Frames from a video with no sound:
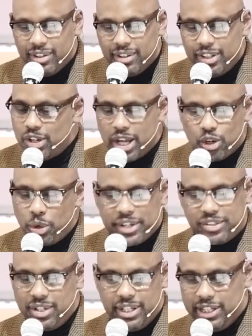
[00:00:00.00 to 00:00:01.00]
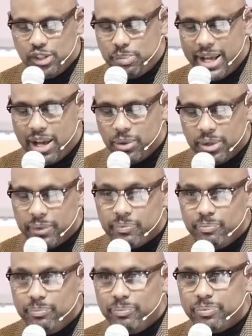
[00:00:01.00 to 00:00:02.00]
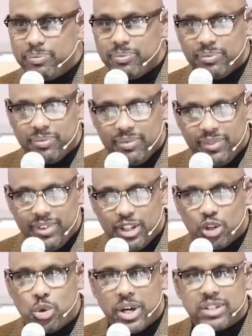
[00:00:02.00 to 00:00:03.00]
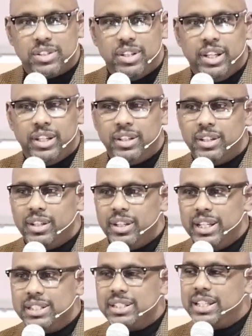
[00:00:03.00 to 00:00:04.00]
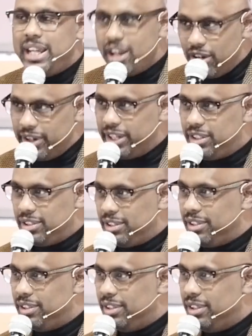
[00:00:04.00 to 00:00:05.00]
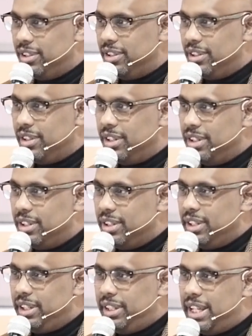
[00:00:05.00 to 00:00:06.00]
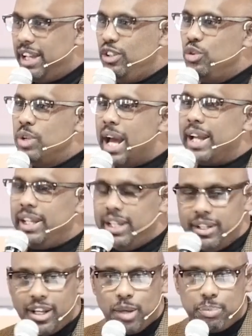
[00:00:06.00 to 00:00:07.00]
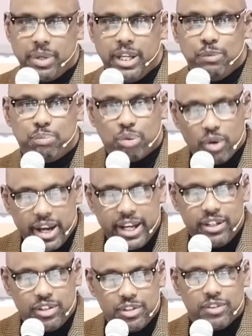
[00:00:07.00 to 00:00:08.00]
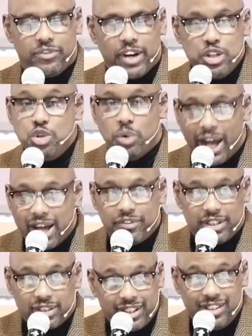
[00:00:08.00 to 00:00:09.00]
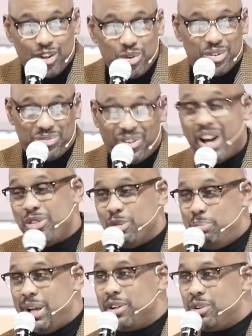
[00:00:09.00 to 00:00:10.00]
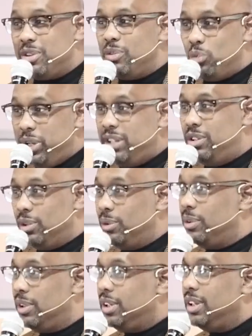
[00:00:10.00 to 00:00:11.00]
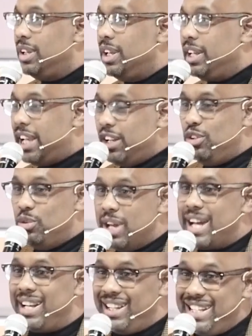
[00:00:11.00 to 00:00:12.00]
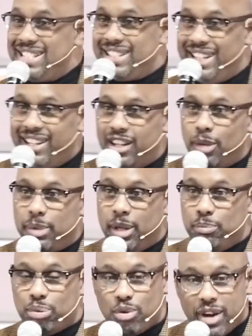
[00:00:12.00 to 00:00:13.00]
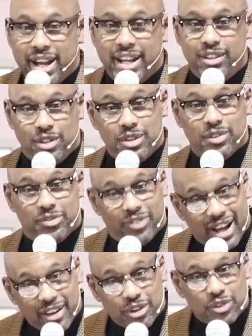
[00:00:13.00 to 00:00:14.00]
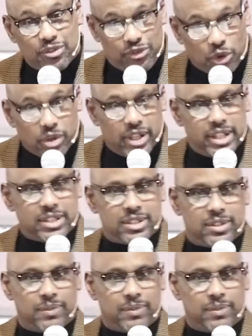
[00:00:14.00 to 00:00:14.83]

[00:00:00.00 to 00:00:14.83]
They're not questioning his power. They're questioning his character. Can you not get up and pray to the Father? You obviously know the Father better than we do. Can you not at least get up and pray to the Father for us?